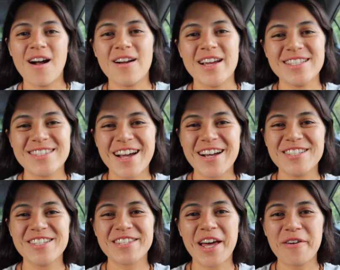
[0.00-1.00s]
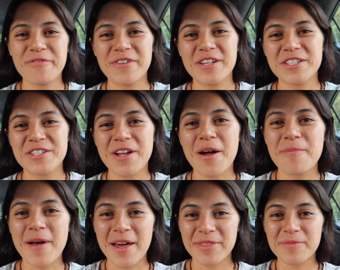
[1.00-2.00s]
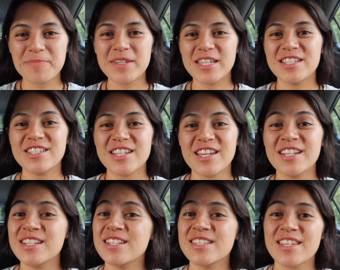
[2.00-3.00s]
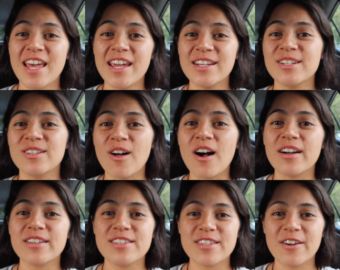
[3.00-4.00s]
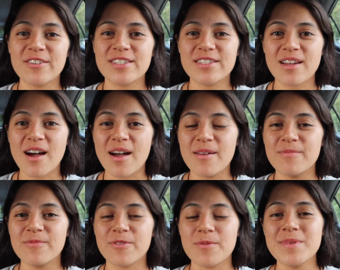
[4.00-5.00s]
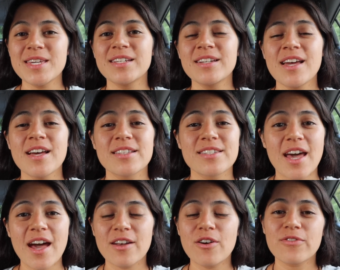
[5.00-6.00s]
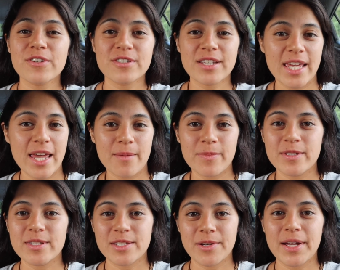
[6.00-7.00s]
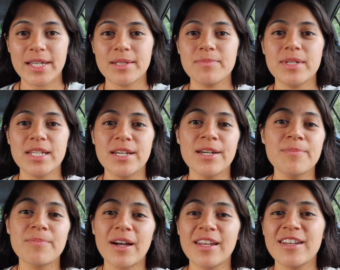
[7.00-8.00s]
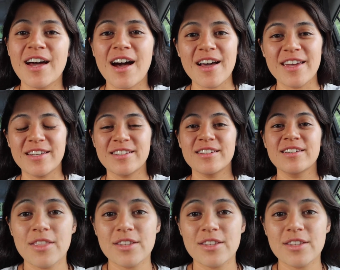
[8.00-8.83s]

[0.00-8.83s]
Alright, I just got finished up at the beach. It is 8 o'clock, so it's time for me to head over to campus so I can be in by 9.